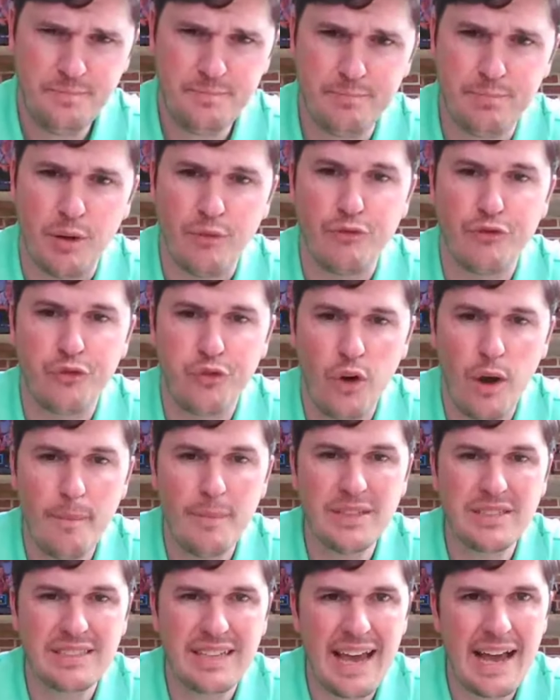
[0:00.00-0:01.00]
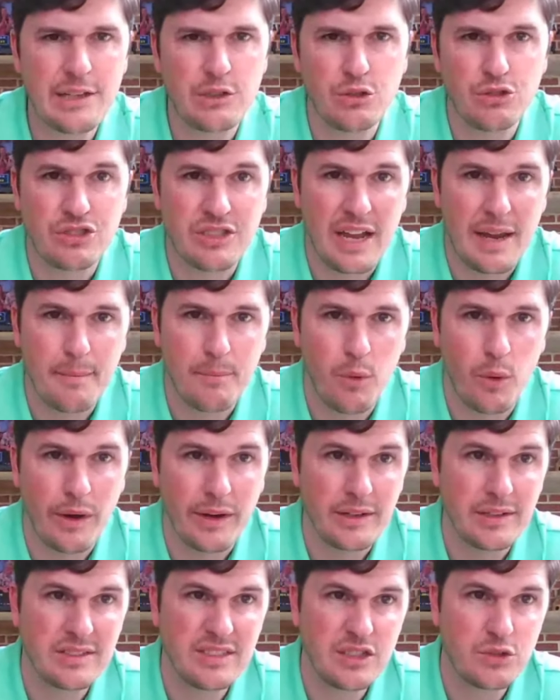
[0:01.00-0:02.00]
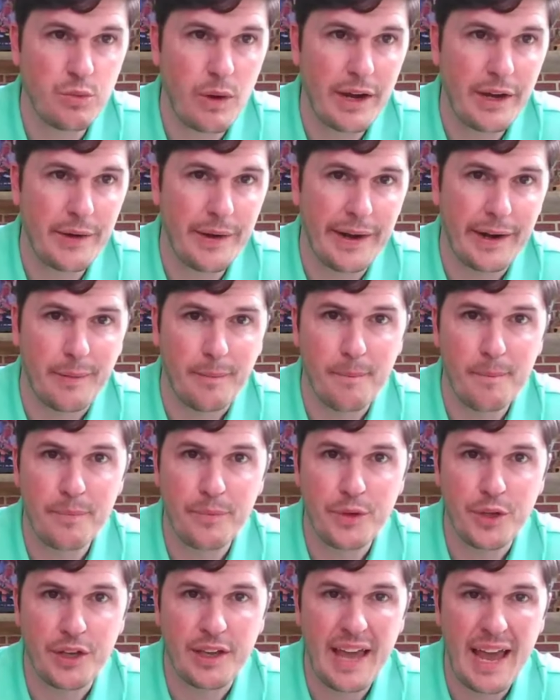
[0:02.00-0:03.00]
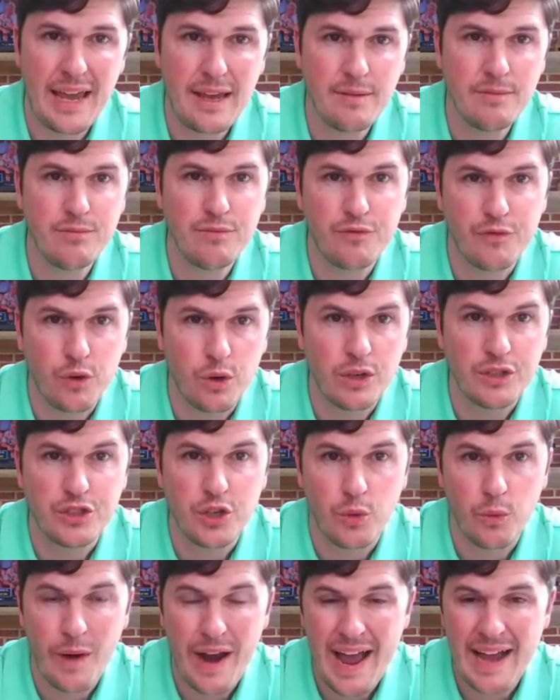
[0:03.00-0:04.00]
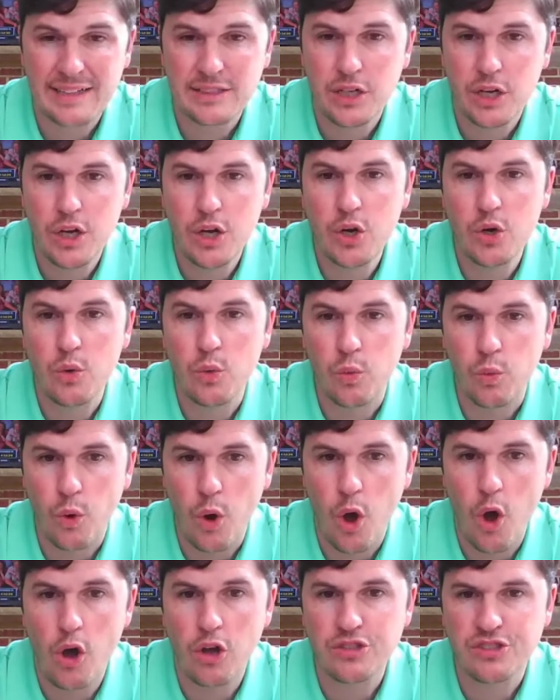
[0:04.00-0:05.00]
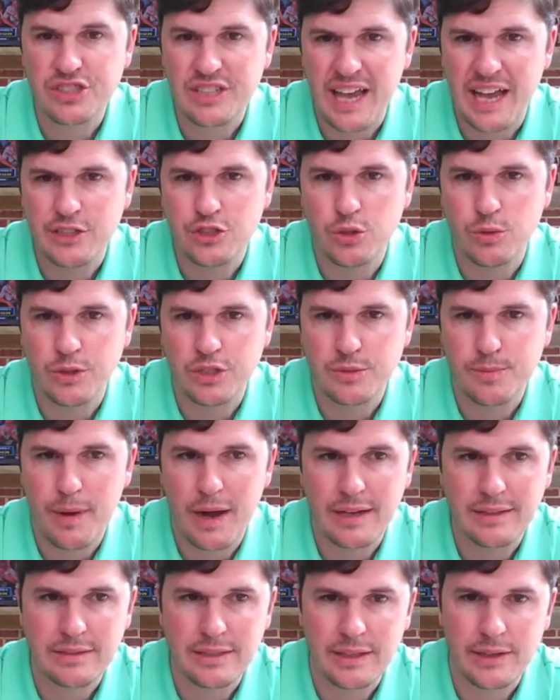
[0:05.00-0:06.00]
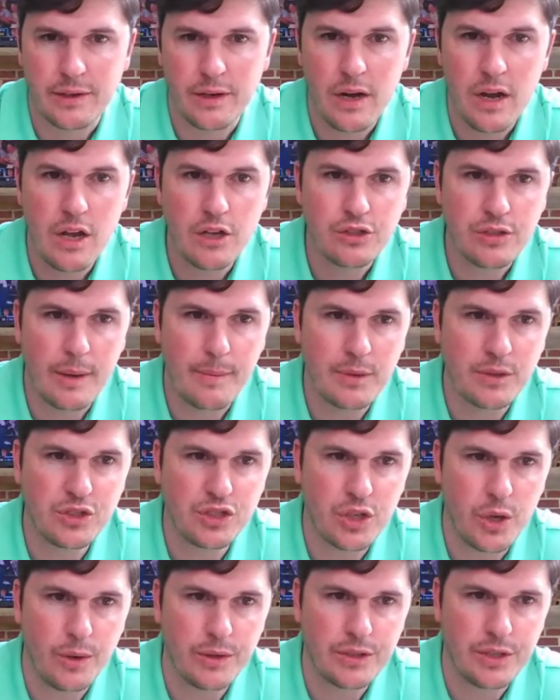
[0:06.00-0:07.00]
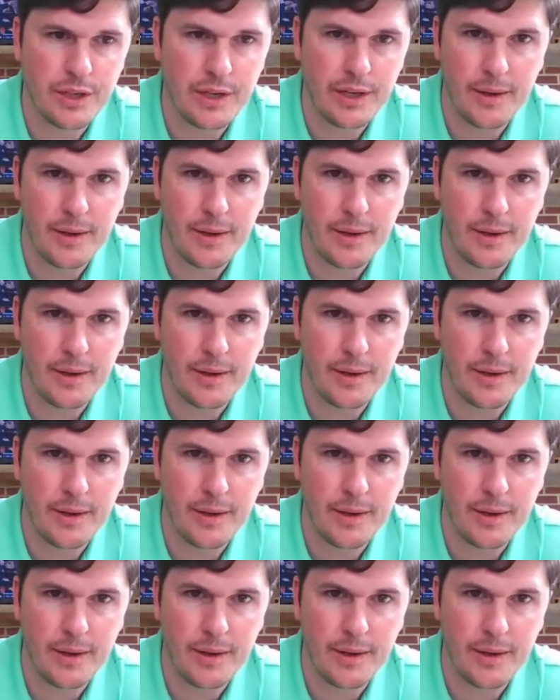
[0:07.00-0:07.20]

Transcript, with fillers: But from a schedule standpoint, because this is why you're here, you came for a direct, raw schedule response here. So I'm going to show it to you,